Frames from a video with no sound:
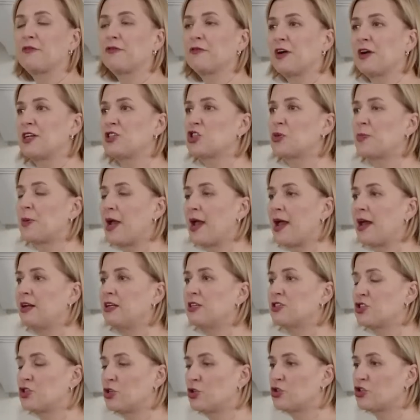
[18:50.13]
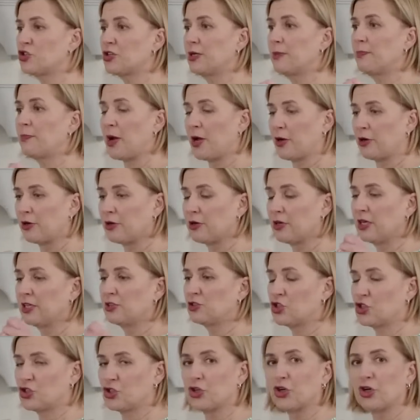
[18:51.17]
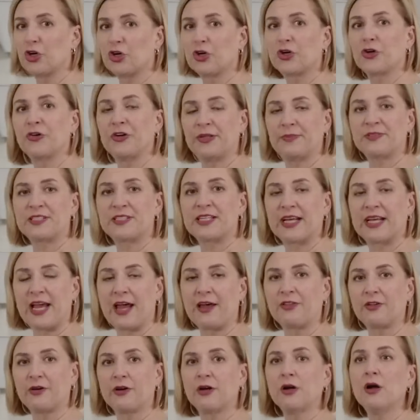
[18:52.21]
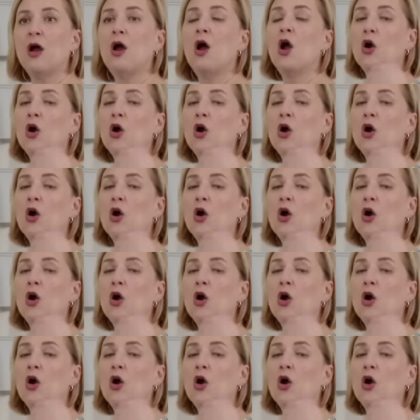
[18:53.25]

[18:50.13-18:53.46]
Frangipan is usually butter and sugar creamed together,